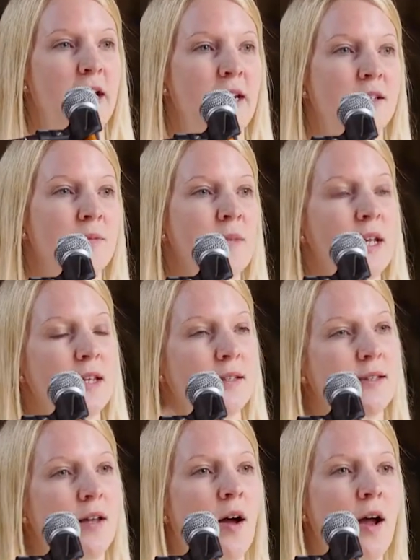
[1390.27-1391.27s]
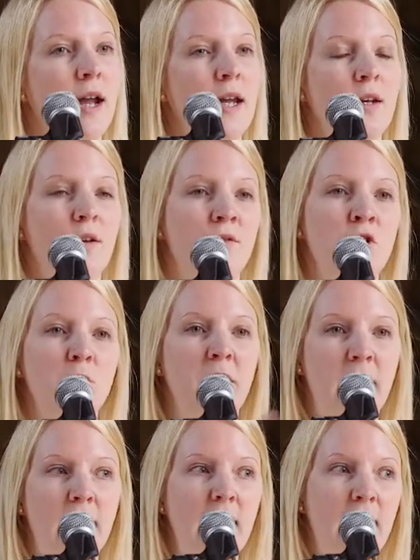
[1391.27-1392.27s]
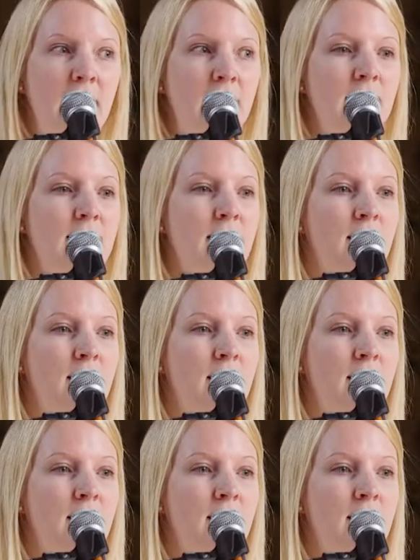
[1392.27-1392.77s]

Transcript: and to me it's a sign of new beginnings,